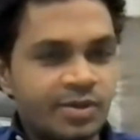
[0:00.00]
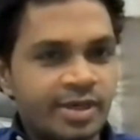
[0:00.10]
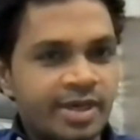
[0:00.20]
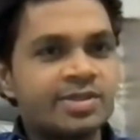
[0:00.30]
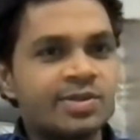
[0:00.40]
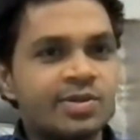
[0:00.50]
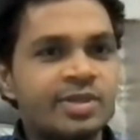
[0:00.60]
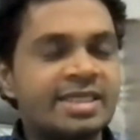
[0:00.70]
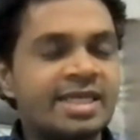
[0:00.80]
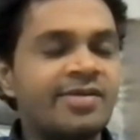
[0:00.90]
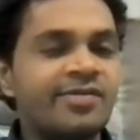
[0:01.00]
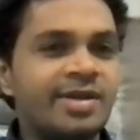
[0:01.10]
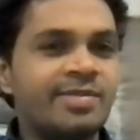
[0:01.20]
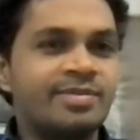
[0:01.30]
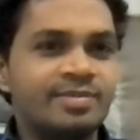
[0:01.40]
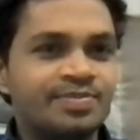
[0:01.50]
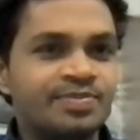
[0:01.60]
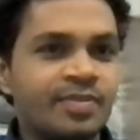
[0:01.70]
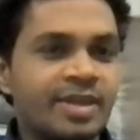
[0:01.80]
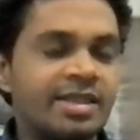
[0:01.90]
Okay. So the snake
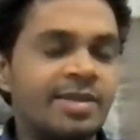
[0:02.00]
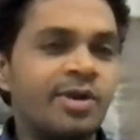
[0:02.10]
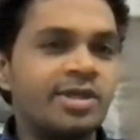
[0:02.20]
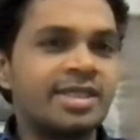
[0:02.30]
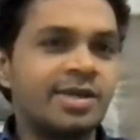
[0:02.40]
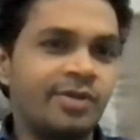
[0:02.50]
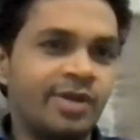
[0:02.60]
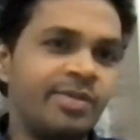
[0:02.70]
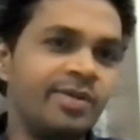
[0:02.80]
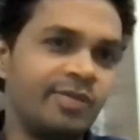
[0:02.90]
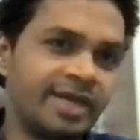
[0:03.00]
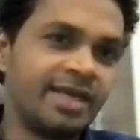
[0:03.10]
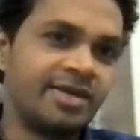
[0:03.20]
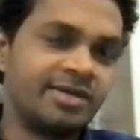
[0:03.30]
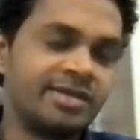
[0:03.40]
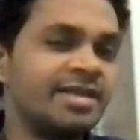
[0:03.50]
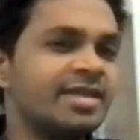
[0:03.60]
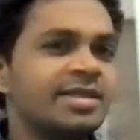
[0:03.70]
venom, the project that we have been working on.